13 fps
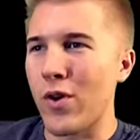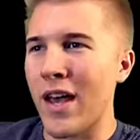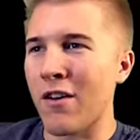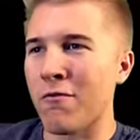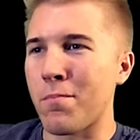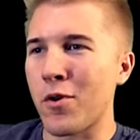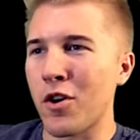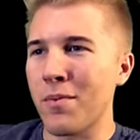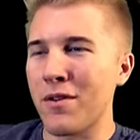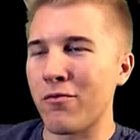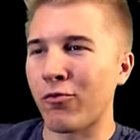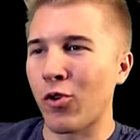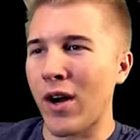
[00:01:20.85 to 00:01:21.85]
We have
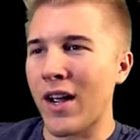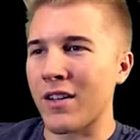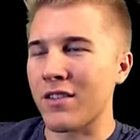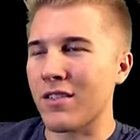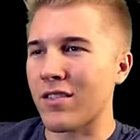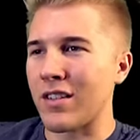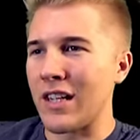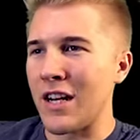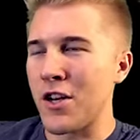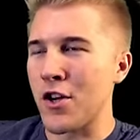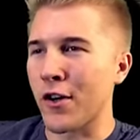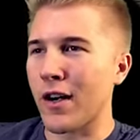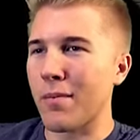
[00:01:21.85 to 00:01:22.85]
Bourbon France in
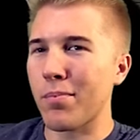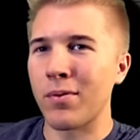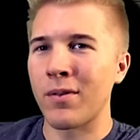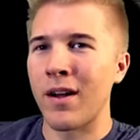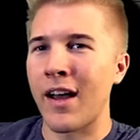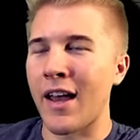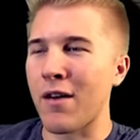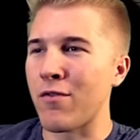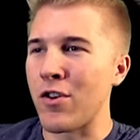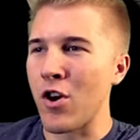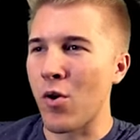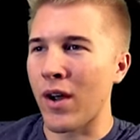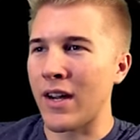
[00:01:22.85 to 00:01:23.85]
Europe. I have
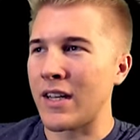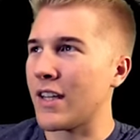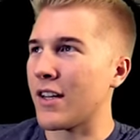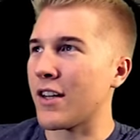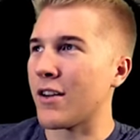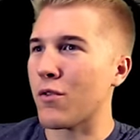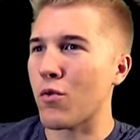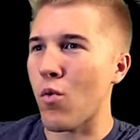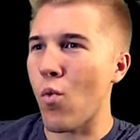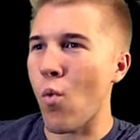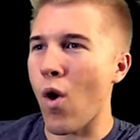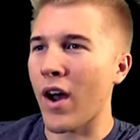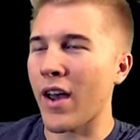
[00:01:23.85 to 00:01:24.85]
no idea
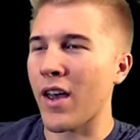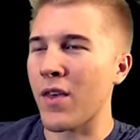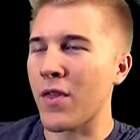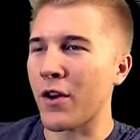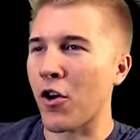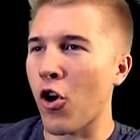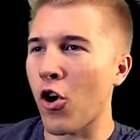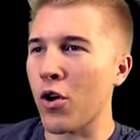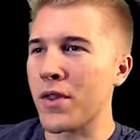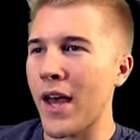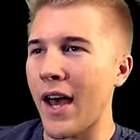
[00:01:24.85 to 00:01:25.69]
why they're called